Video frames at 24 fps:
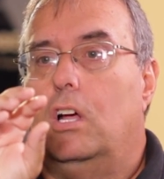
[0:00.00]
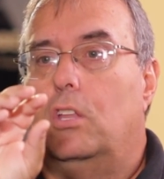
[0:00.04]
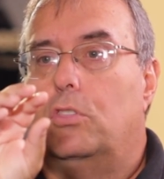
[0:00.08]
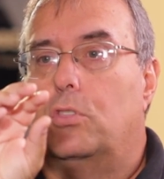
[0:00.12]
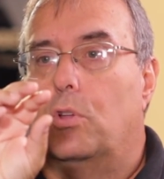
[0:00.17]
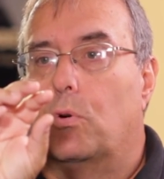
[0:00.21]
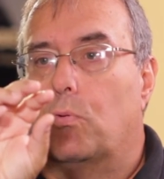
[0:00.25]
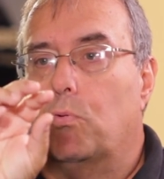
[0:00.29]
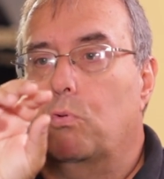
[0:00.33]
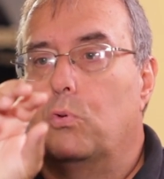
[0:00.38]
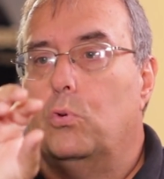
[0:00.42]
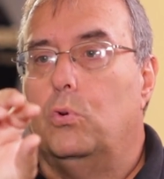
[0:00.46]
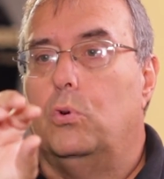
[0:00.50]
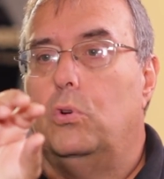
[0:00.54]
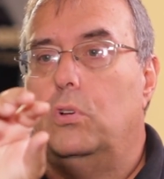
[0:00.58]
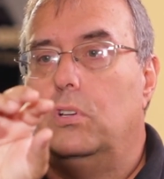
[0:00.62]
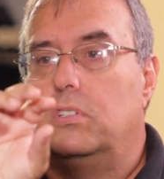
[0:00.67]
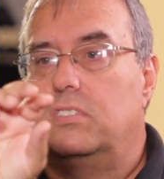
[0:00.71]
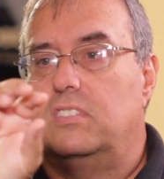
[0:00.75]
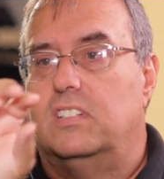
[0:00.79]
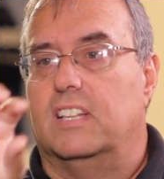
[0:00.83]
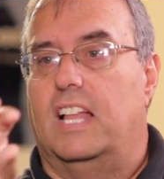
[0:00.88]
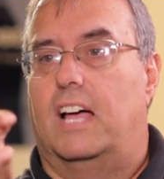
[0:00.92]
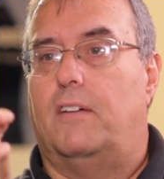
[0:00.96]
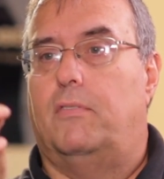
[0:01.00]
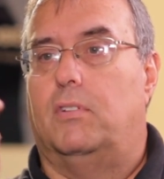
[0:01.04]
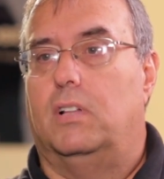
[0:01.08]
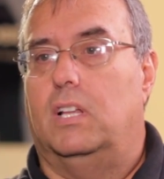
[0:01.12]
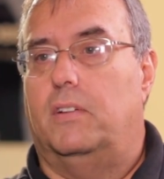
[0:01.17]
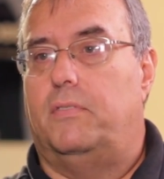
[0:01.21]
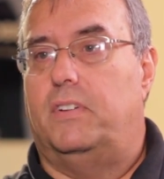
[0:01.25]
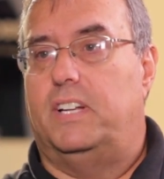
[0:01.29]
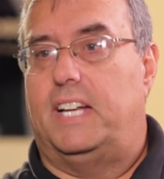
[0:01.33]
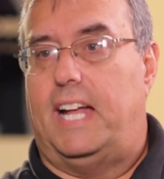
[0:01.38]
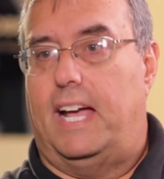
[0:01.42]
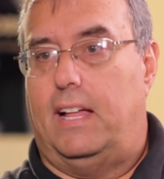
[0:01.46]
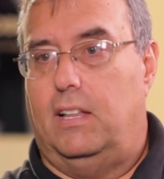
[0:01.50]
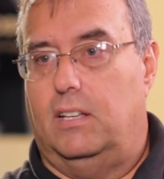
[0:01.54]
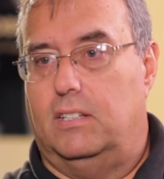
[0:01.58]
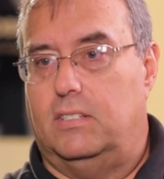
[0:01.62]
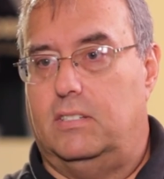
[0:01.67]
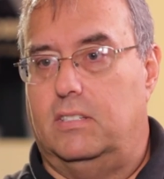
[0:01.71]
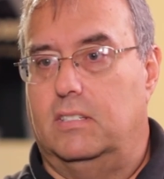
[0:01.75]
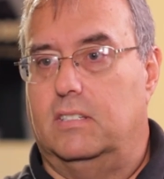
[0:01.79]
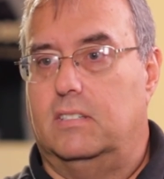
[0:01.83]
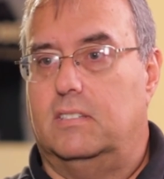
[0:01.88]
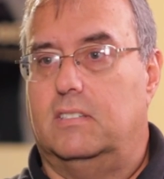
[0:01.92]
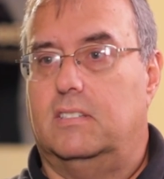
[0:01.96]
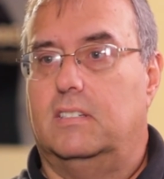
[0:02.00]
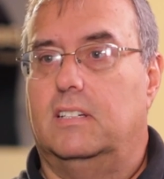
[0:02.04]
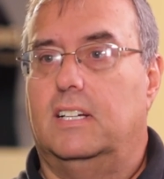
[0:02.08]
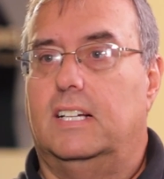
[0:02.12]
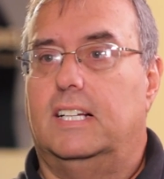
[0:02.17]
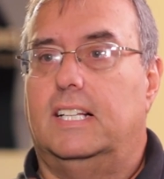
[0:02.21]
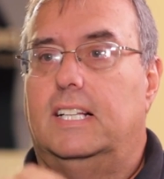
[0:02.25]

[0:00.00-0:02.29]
the rules level of analysis.